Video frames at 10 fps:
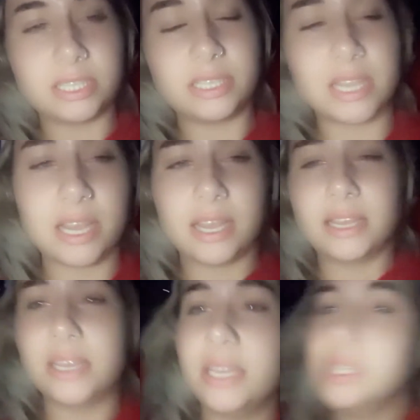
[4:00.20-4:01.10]
uh
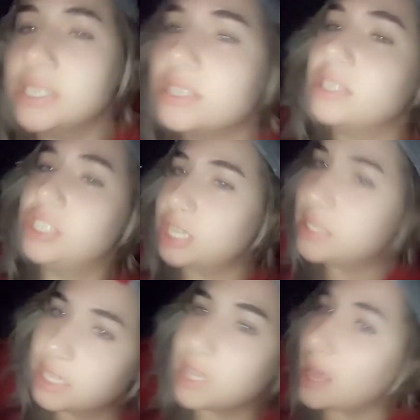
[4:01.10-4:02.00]
it's just the
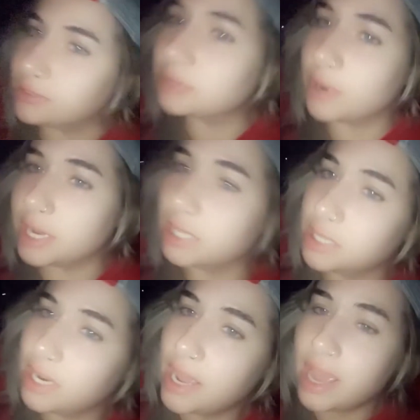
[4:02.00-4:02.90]
left one
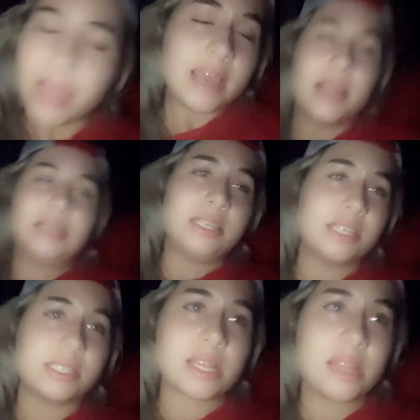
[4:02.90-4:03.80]
and here's
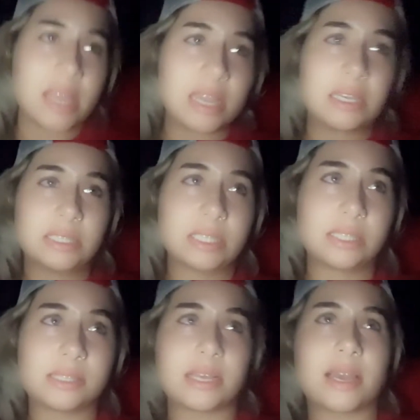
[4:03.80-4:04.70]
the thing is is
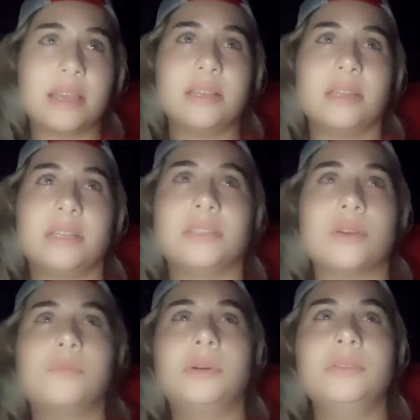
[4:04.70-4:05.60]
that it's
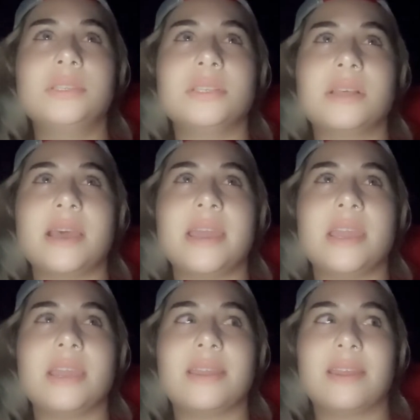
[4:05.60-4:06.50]
almost like
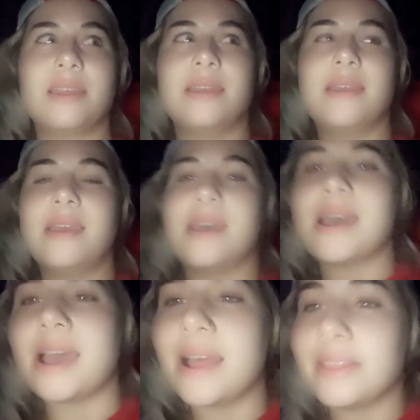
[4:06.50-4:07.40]

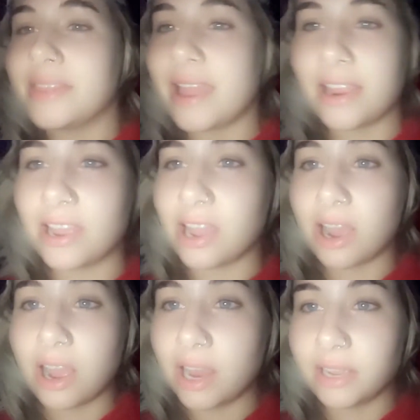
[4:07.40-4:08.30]
thank god
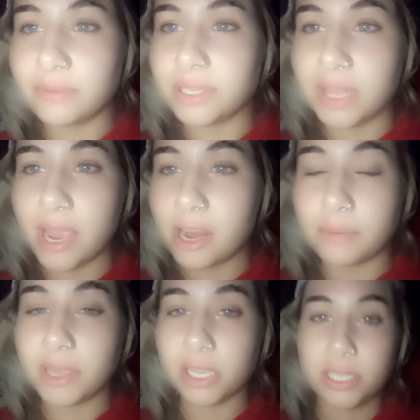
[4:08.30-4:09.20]
it was there
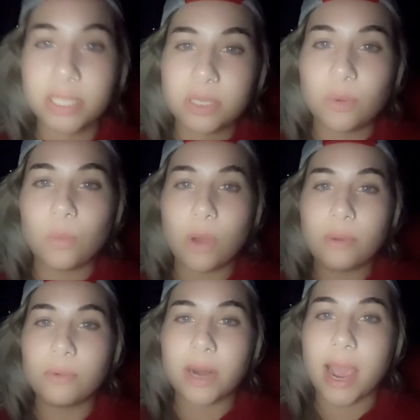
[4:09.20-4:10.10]
because what would
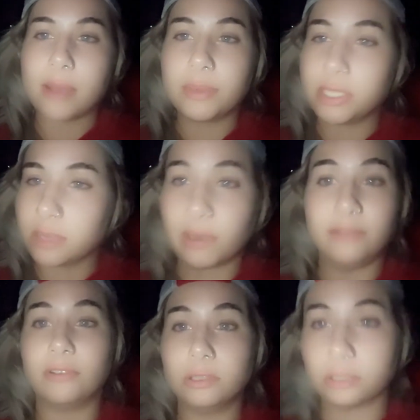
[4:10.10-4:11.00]
happen to my
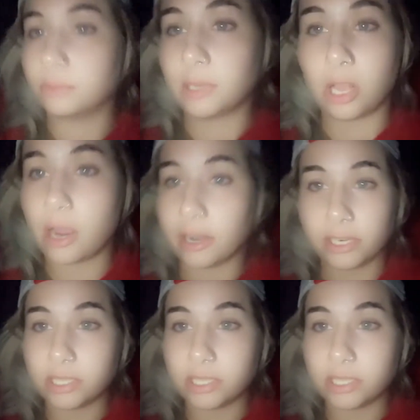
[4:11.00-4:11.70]
vulnerable heart